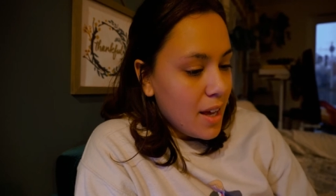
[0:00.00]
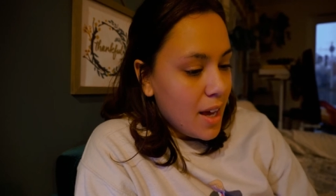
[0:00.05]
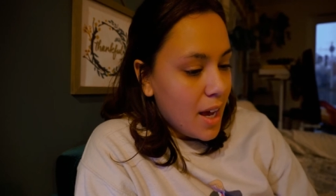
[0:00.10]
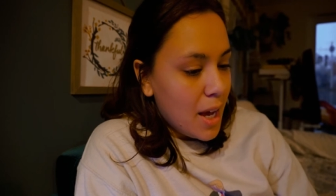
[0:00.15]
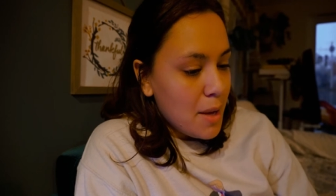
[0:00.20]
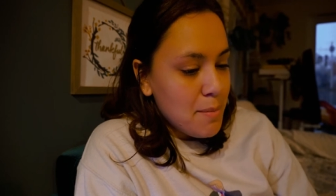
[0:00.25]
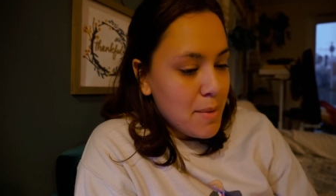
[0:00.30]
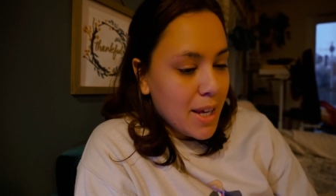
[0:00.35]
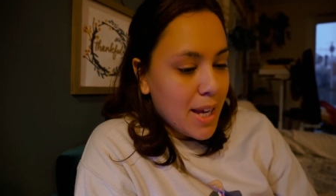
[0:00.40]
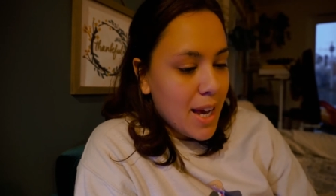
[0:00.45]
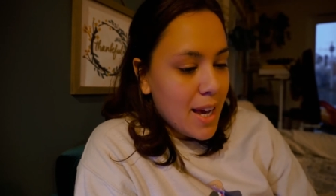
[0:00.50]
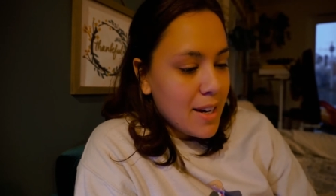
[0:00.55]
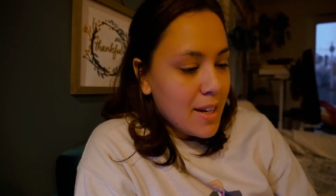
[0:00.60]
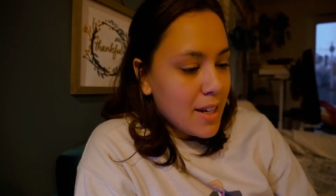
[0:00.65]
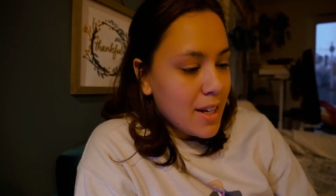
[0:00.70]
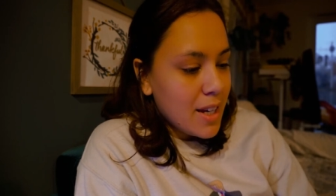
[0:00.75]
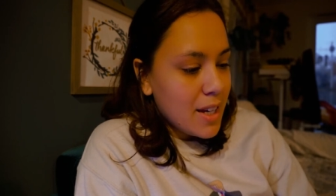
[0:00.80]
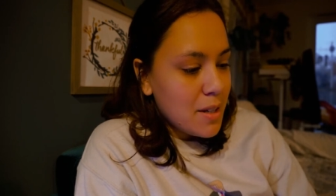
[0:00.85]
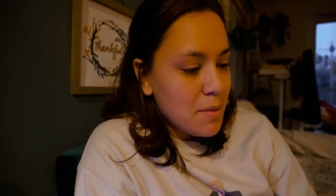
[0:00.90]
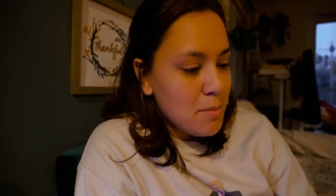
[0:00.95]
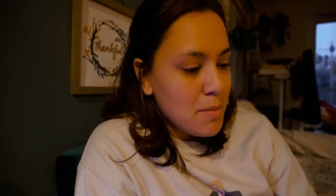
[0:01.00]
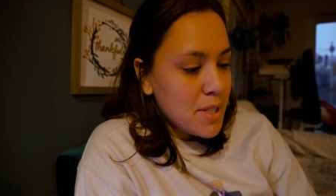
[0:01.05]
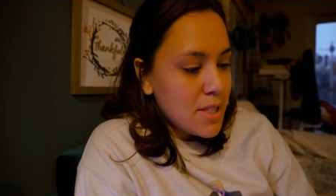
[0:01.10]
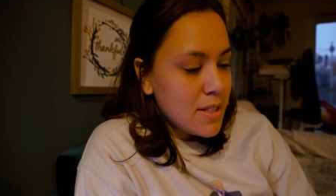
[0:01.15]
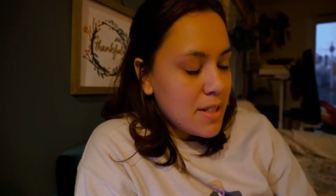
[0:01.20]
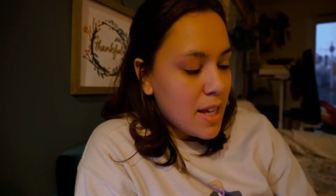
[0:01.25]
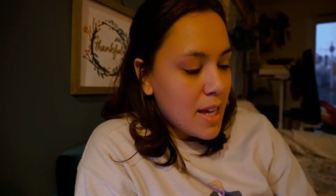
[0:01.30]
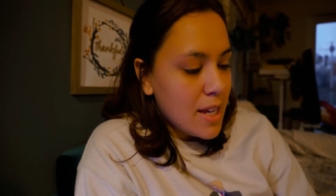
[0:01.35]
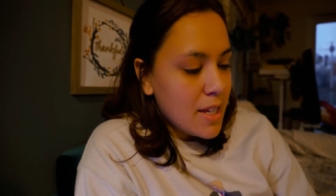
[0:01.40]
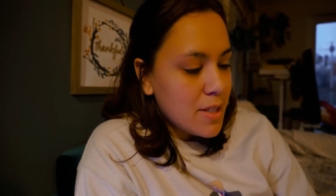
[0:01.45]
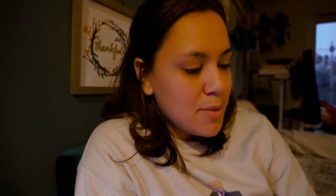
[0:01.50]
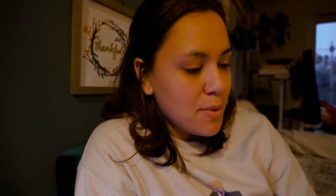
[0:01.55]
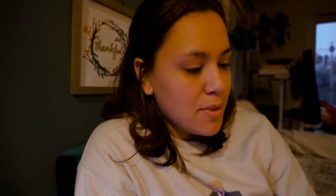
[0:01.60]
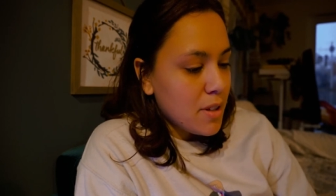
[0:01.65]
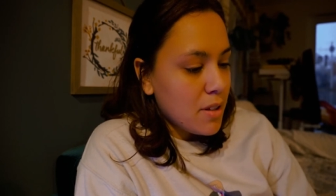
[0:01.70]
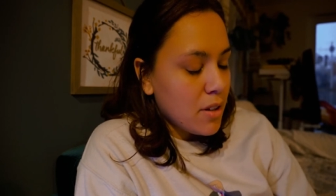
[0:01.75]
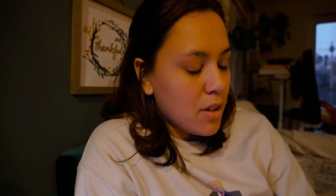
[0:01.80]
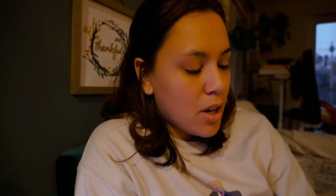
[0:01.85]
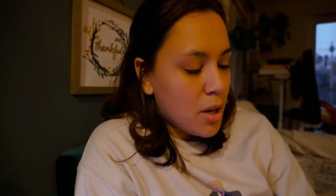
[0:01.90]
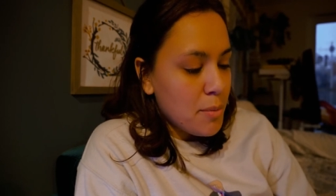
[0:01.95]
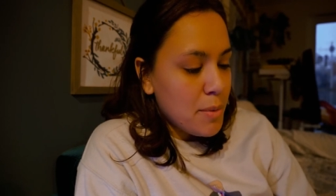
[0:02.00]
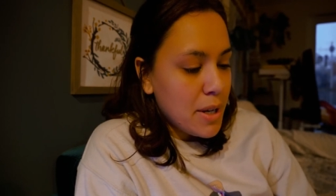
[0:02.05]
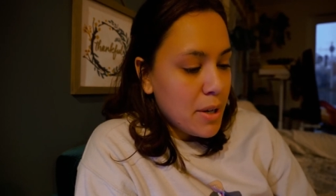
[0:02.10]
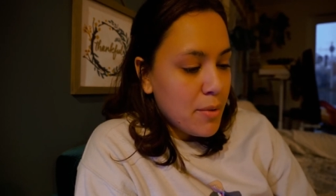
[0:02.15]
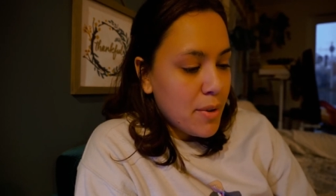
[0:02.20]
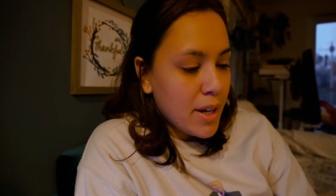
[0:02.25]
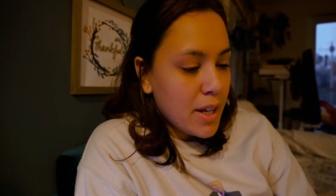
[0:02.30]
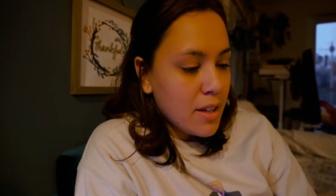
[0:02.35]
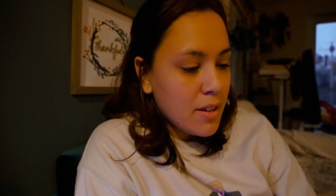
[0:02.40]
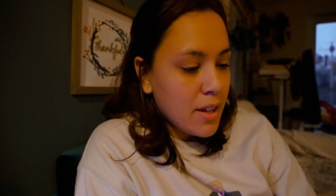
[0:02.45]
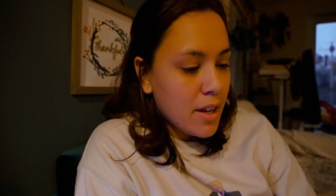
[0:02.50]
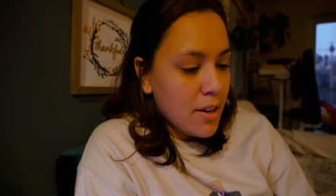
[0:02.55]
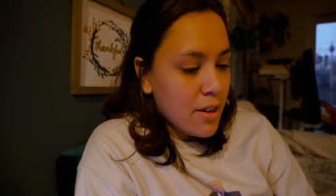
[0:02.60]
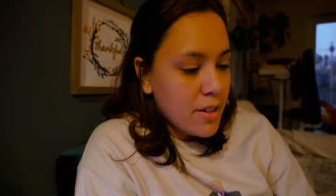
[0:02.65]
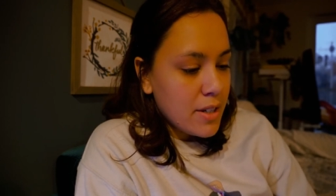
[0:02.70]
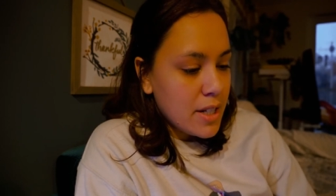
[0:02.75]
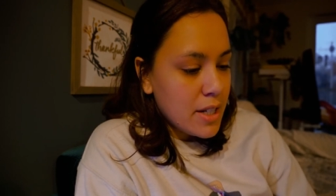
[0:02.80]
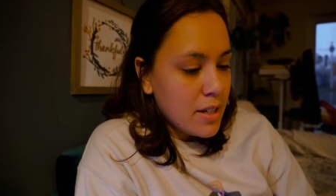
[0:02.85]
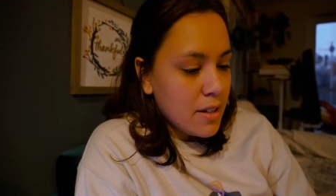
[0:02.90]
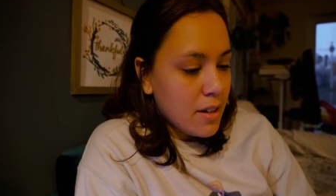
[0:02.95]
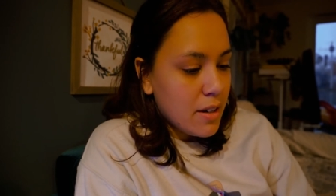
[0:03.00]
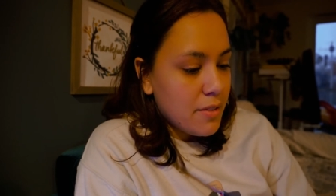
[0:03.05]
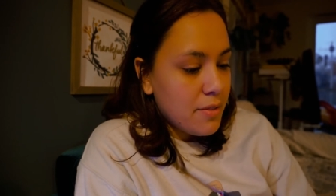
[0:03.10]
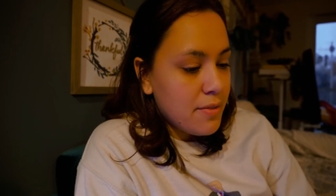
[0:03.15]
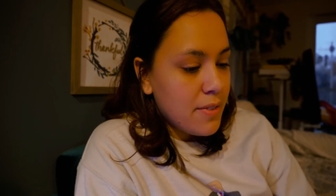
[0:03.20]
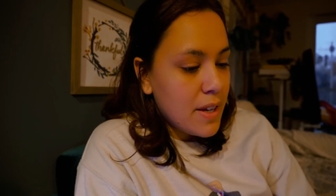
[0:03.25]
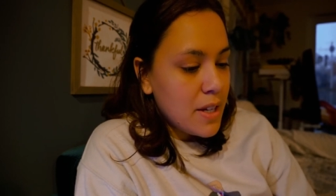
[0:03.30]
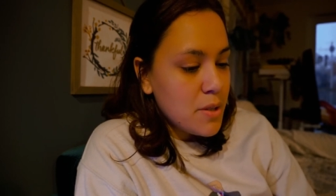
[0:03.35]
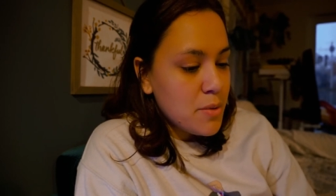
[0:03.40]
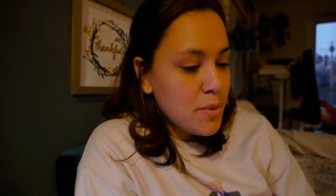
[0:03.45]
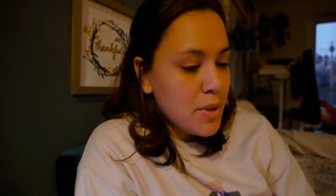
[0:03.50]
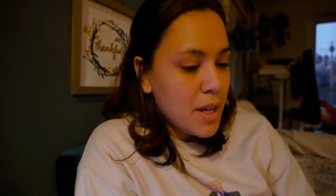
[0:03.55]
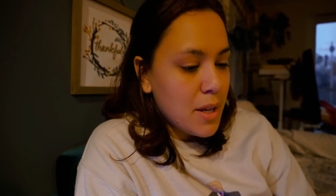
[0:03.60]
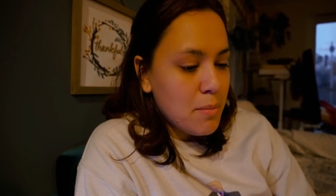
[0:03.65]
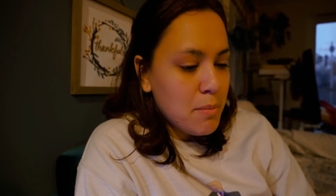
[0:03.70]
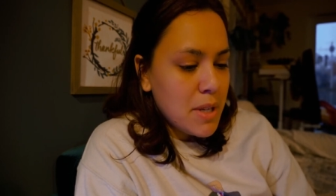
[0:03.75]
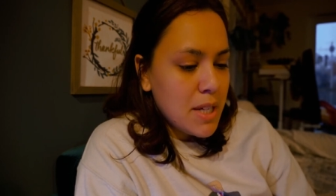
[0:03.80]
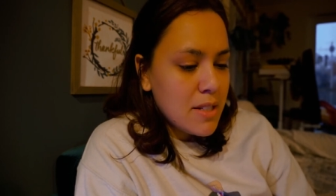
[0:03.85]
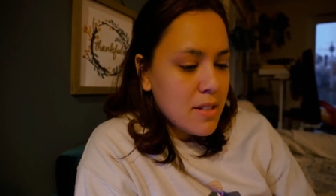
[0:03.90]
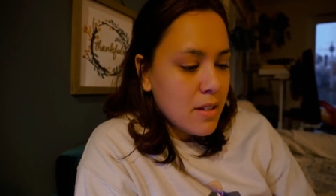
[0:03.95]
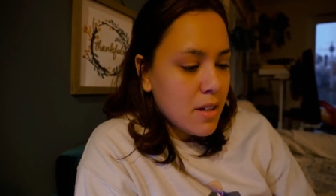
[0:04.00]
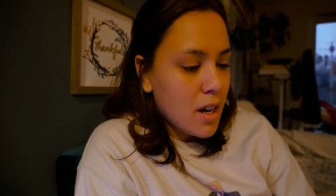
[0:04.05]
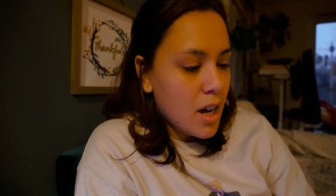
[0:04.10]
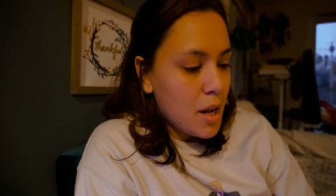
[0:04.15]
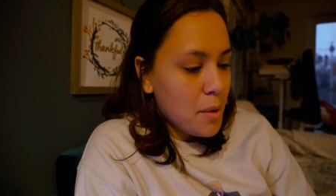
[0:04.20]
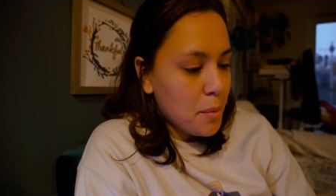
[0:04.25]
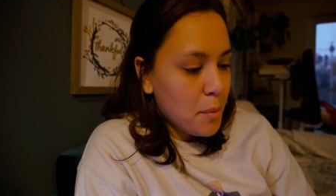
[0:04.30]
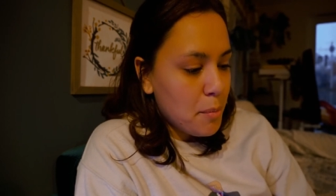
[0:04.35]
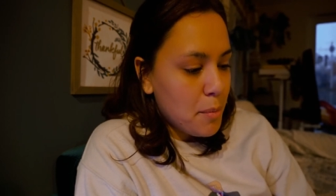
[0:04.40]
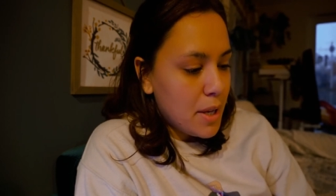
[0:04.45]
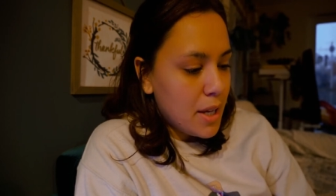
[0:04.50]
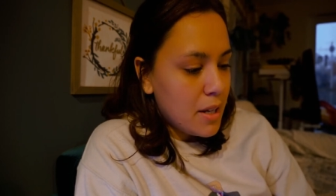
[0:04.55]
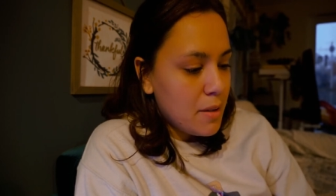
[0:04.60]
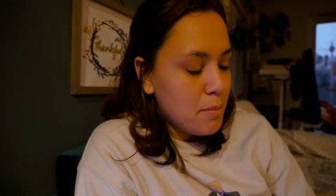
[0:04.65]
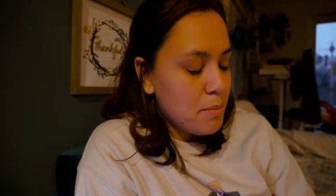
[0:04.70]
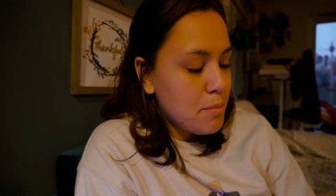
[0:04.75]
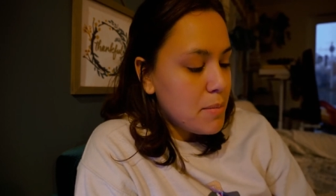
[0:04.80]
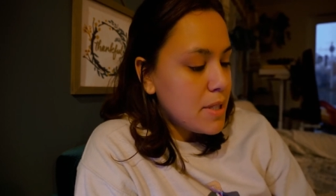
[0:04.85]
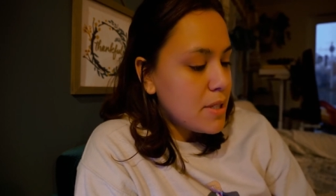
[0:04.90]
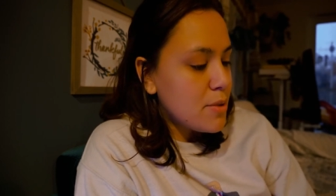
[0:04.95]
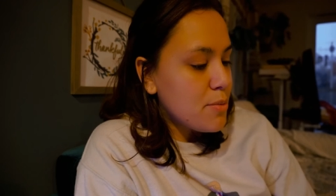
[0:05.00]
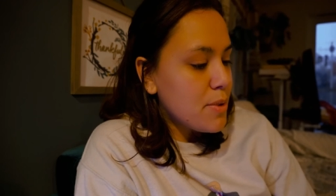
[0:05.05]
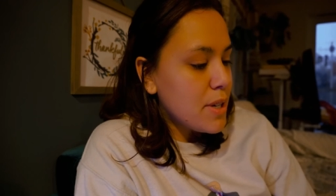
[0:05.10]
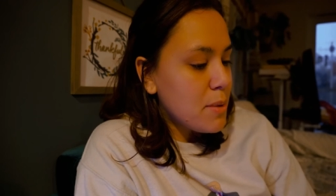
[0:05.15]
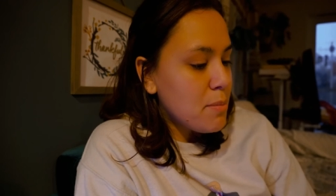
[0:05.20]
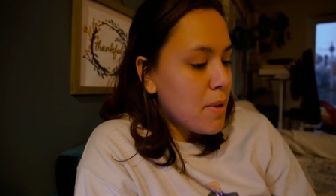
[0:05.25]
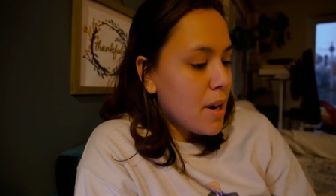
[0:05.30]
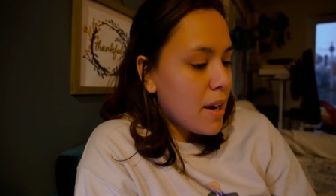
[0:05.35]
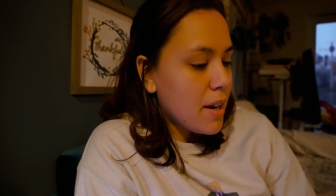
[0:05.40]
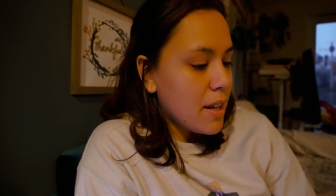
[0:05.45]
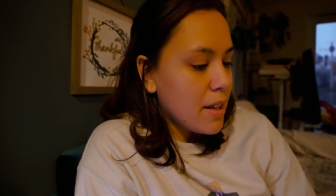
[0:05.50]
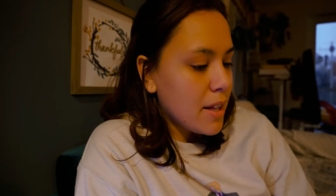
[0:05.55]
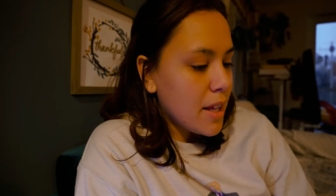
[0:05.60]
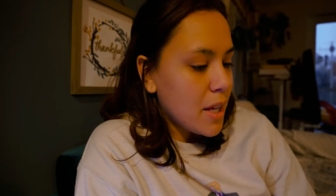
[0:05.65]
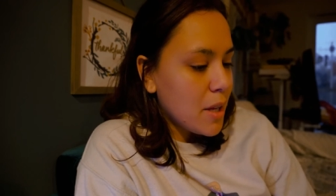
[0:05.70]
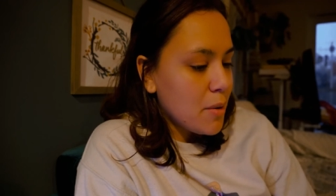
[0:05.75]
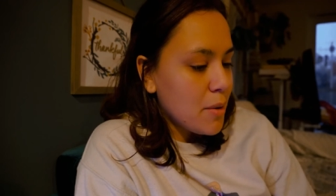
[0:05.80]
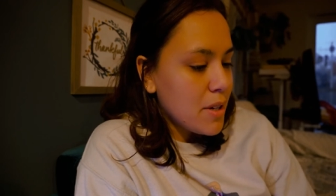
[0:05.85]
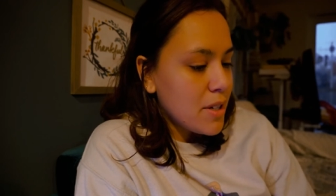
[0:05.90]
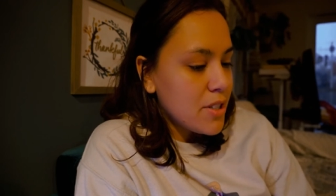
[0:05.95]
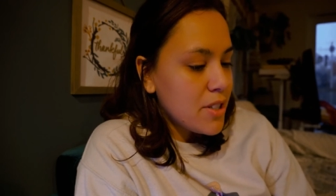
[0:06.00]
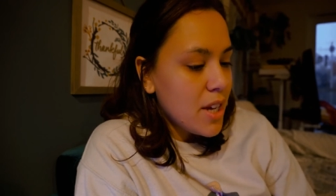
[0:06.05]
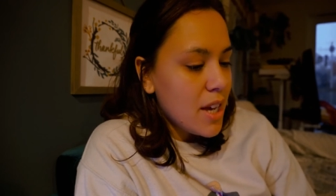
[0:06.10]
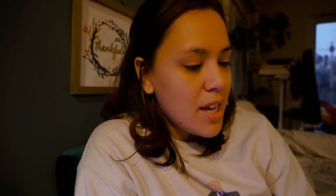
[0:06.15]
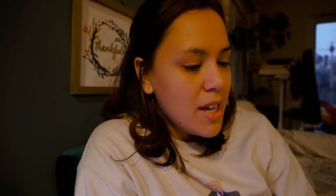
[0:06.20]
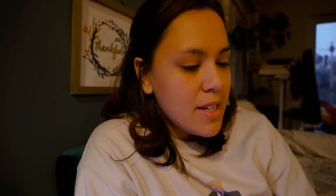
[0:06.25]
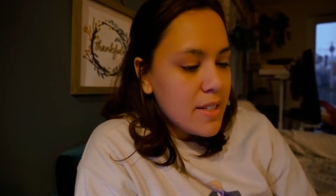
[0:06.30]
I make etiquette mistakes with alarming regularity, offend when I mean to compliment, misread body language,